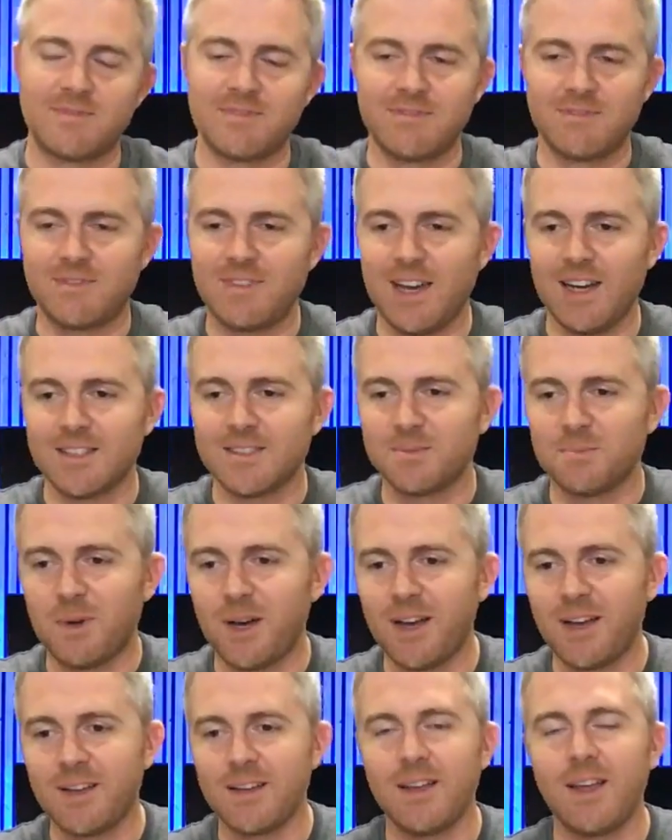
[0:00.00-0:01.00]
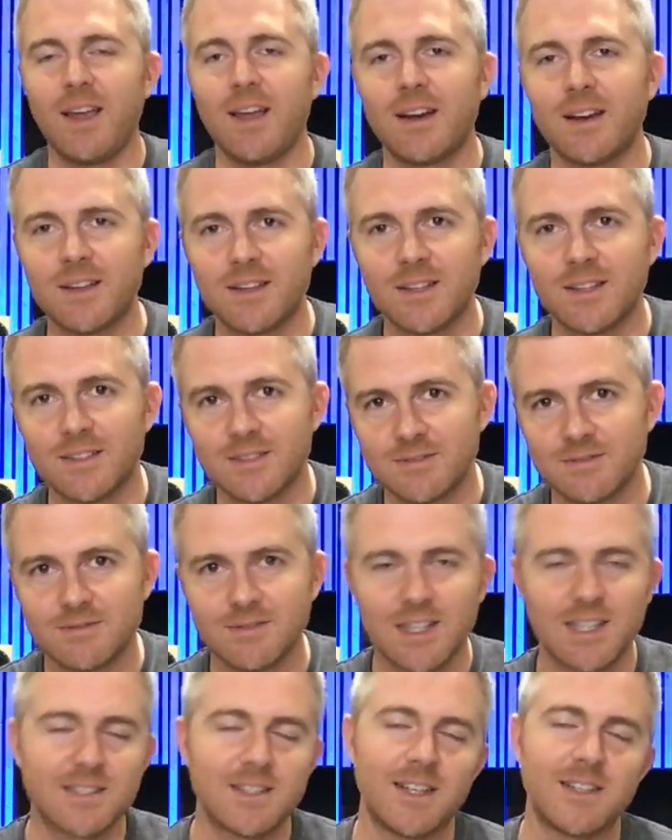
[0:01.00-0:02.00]
That's my Anakin.
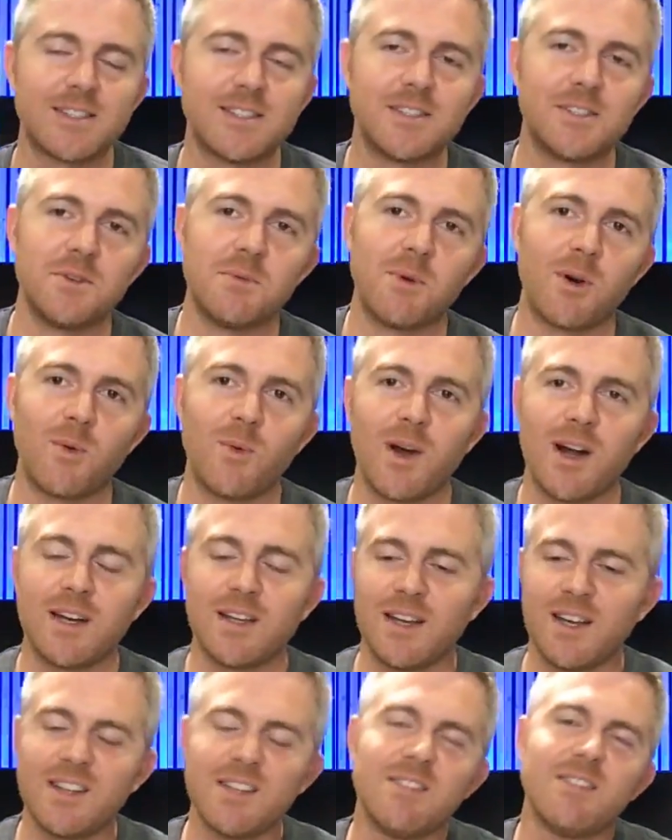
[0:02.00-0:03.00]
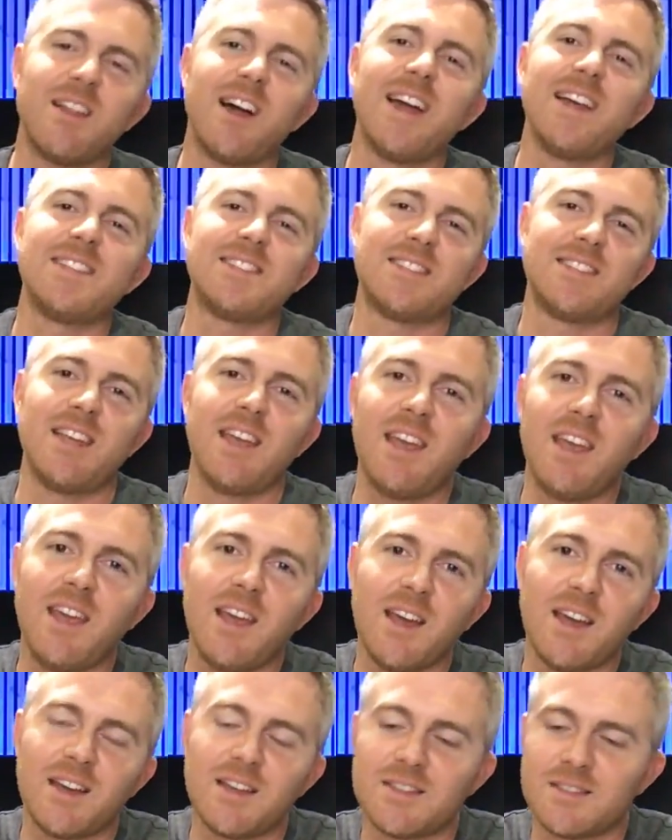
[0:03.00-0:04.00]
Actually, I should do more whining. I don't like
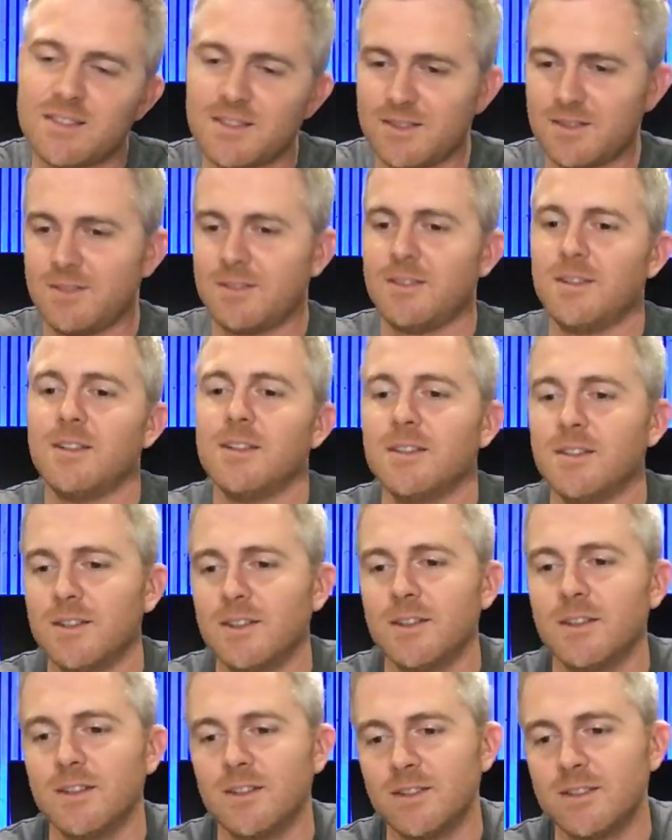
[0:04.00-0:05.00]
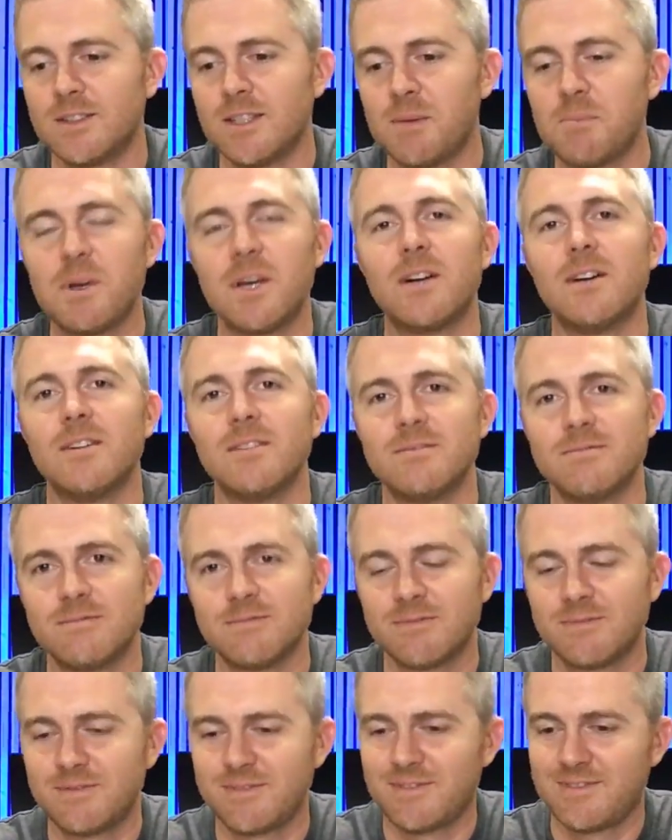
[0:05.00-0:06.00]
sand. Is that better?
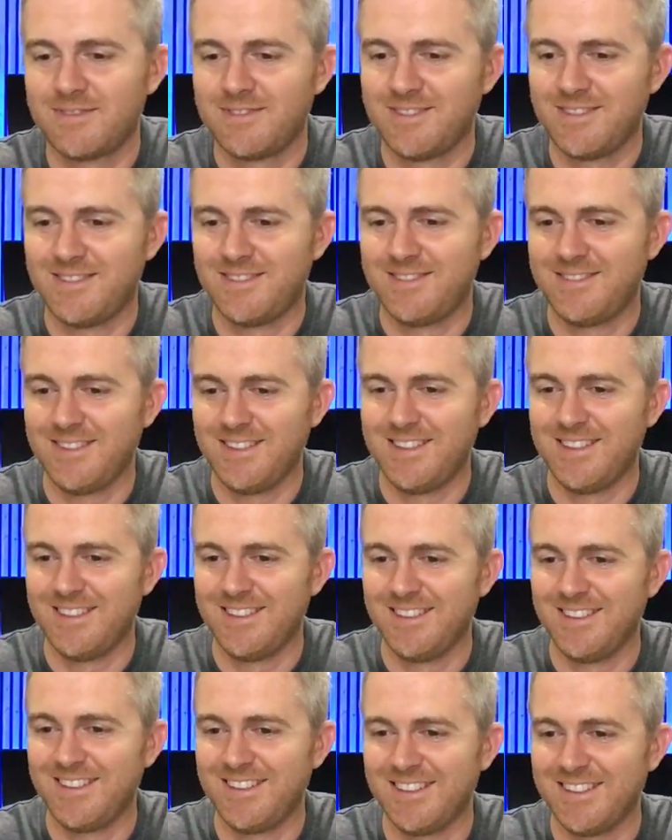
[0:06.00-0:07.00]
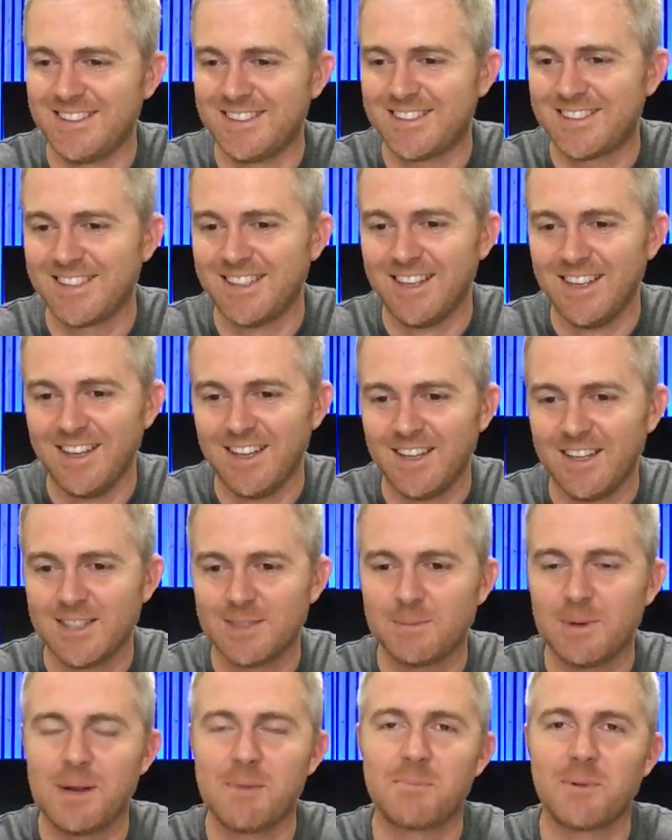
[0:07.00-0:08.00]
that's,
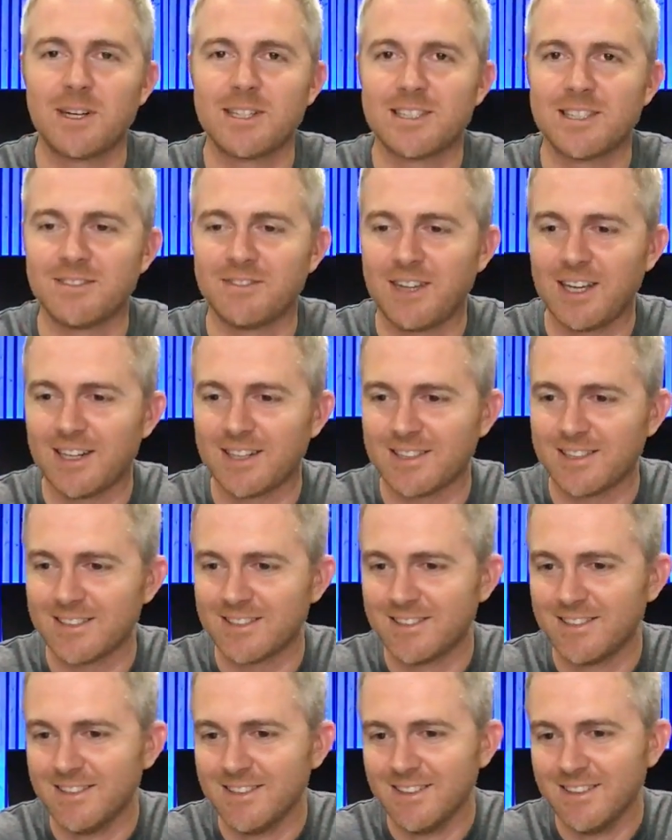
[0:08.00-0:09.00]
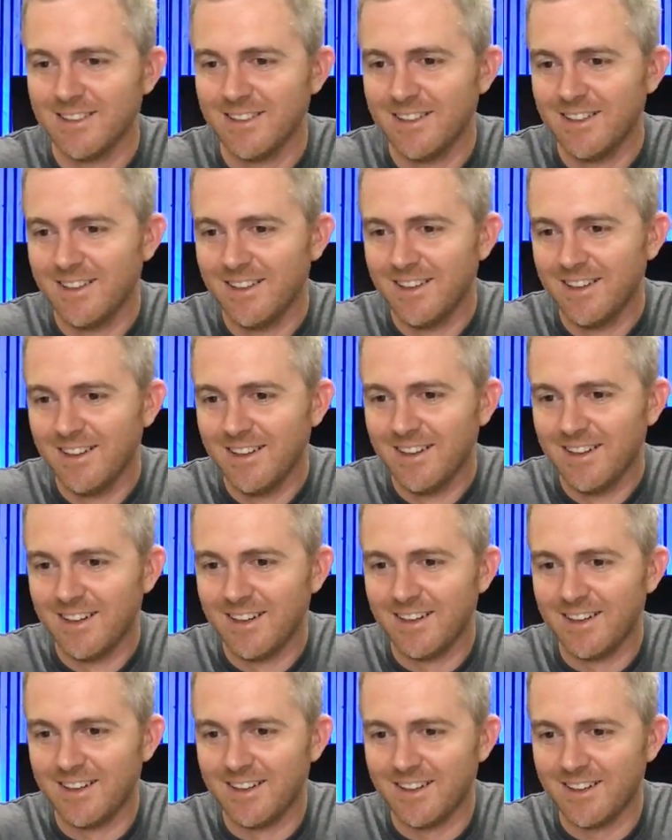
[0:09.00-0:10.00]
that's my impression of Anakin.
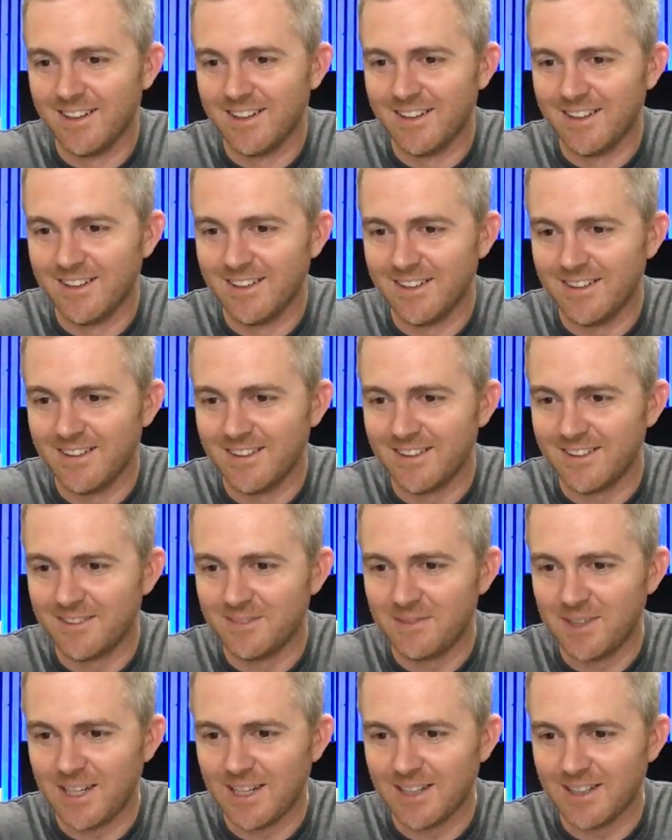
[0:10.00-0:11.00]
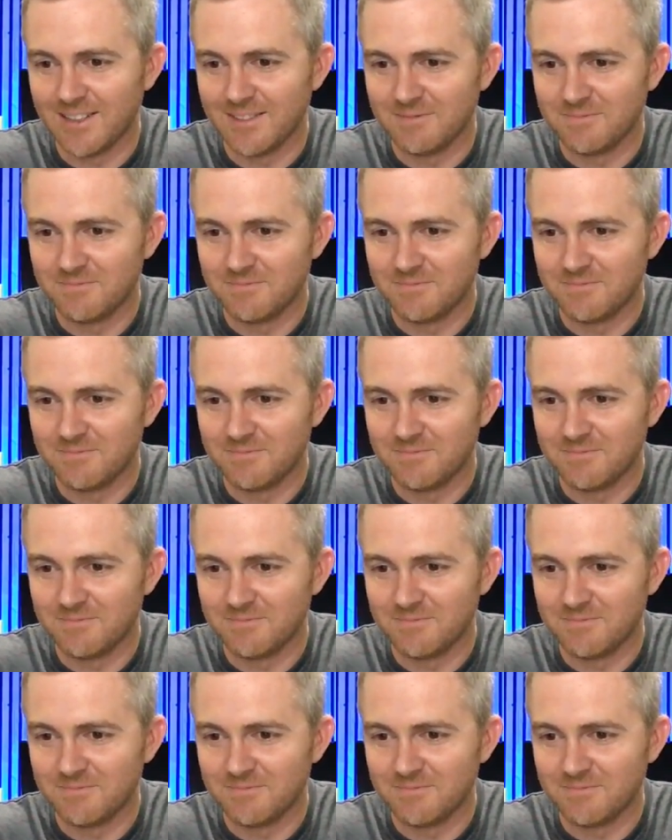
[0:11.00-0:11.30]
Oh, man.